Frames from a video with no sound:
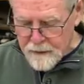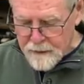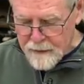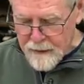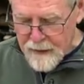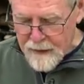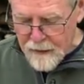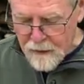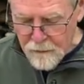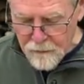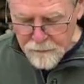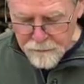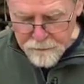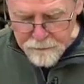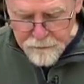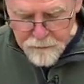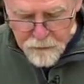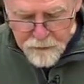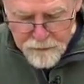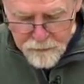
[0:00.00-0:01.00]
Now,
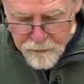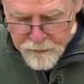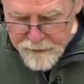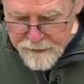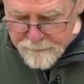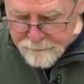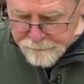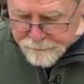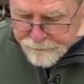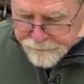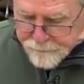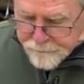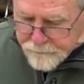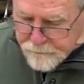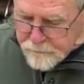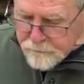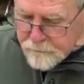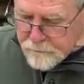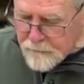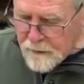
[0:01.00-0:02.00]
when we
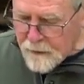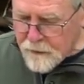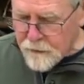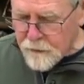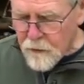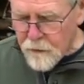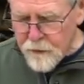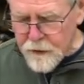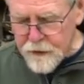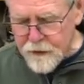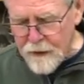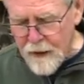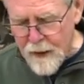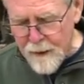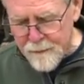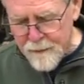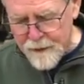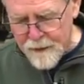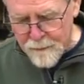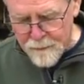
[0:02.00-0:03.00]
go to
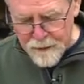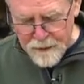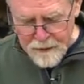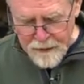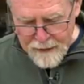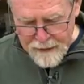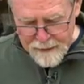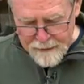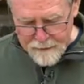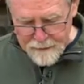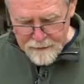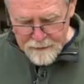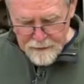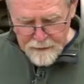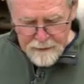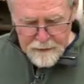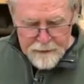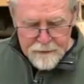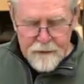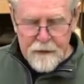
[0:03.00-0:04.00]
sharpen a plane,
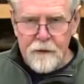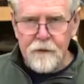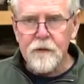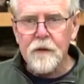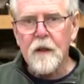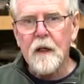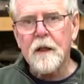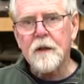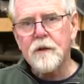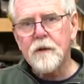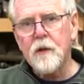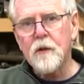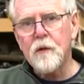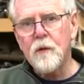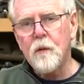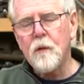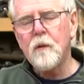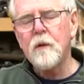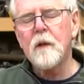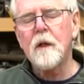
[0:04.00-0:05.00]
there's
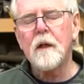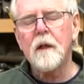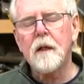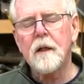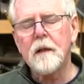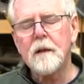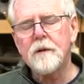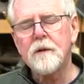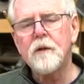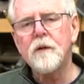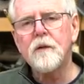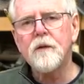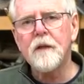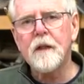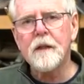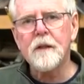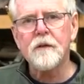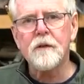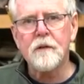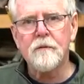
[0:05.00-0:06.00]
two
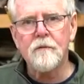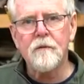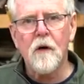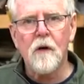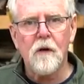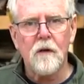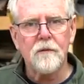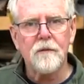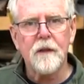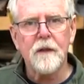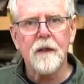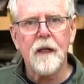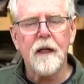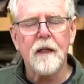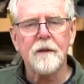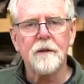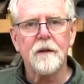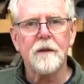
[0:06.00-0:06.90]
things involved in that.